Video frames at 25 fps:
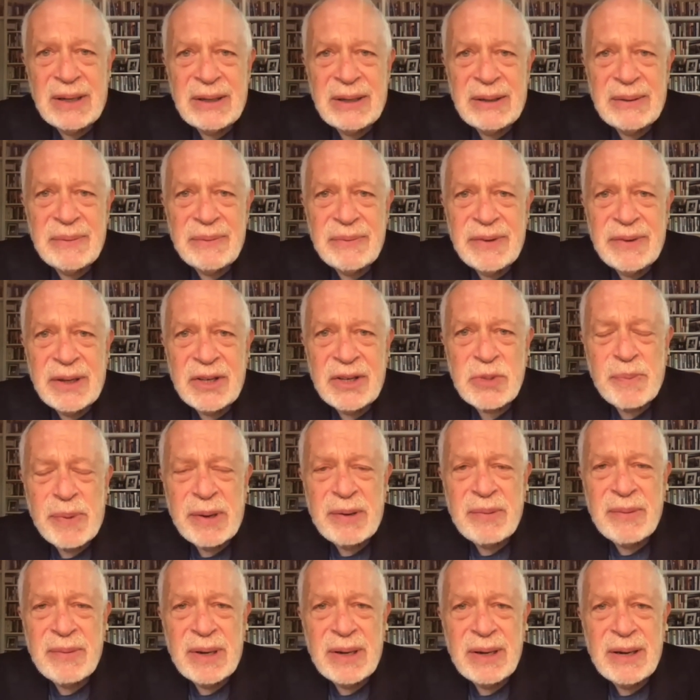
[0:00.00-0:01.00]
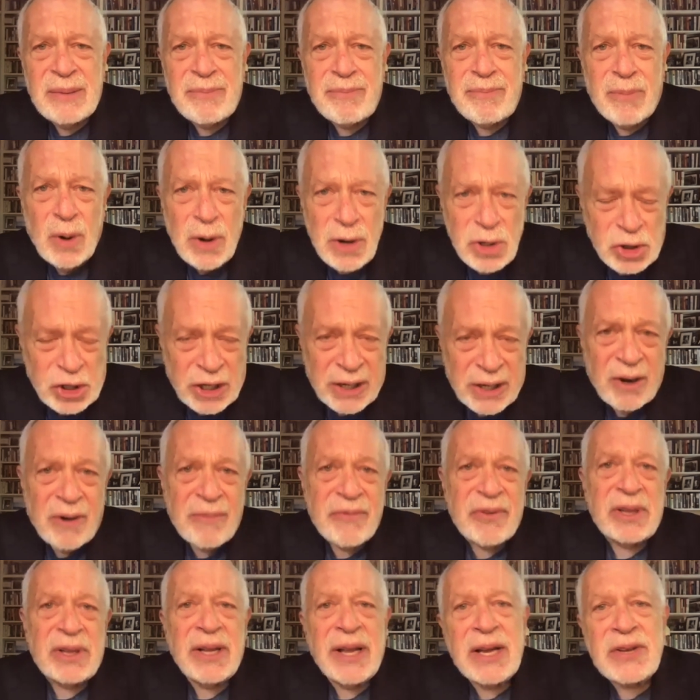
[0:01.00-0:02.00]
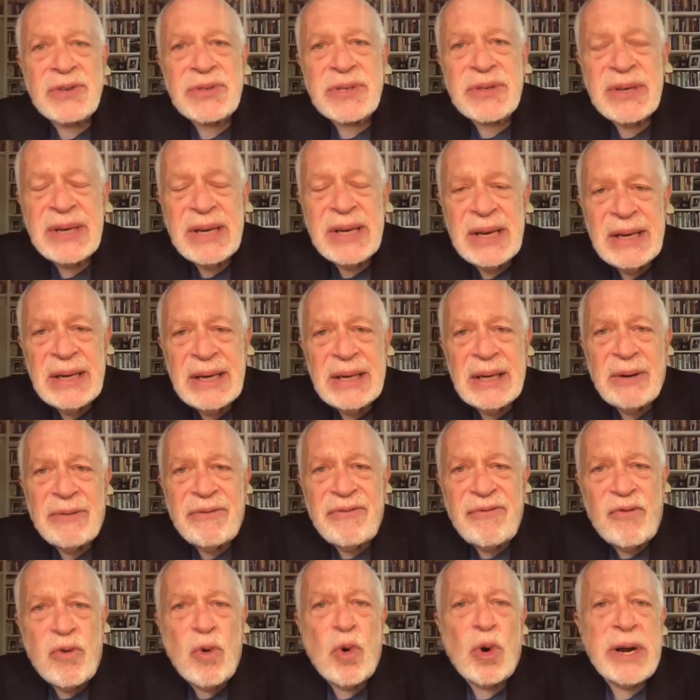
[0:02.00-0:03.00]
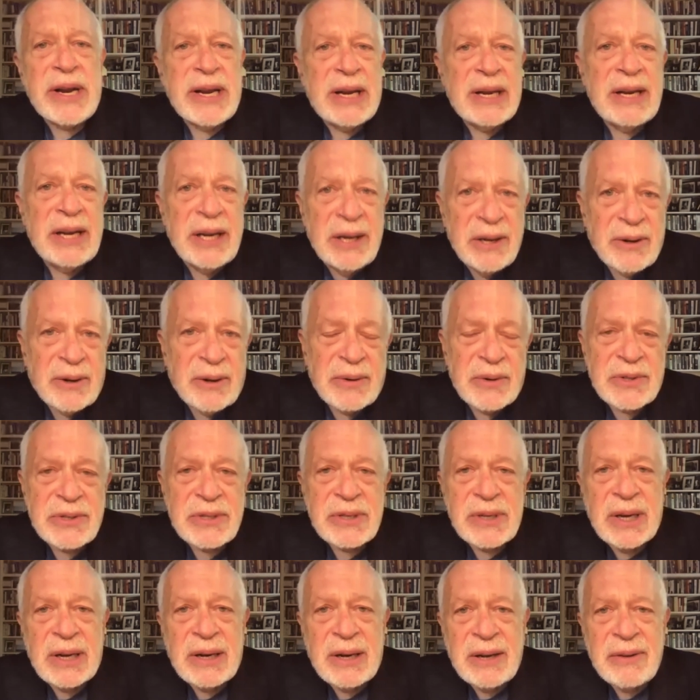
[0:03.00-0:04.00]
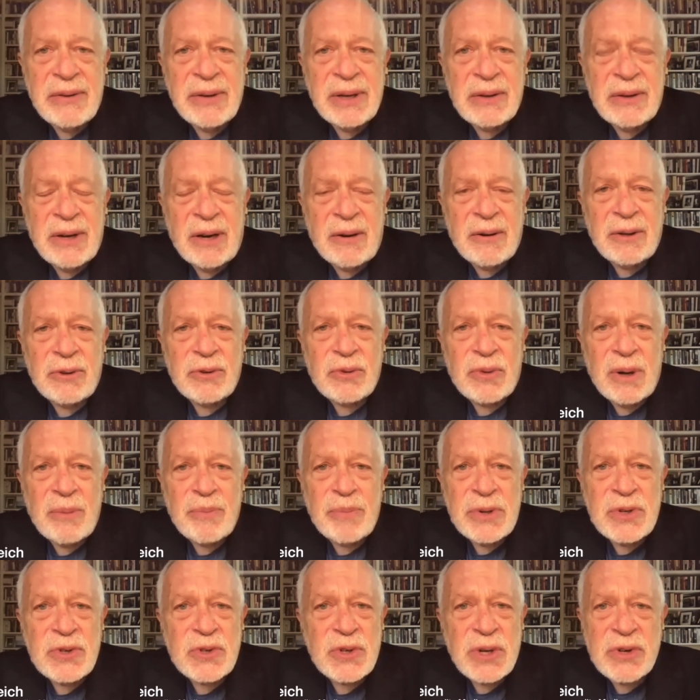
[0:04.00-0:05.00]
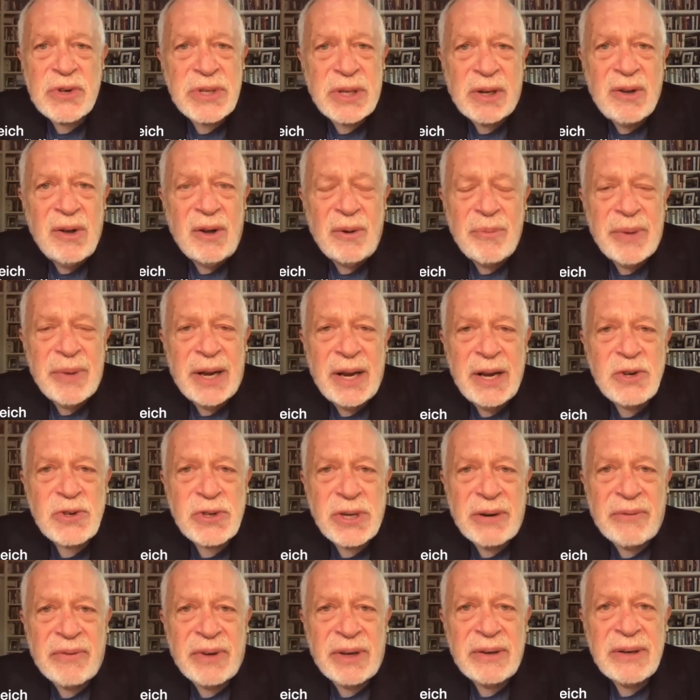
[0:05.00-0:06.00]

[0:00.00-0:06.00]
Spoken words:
that's been emerging over the last 40 years, and I think Donald Trump is just the culmination of it,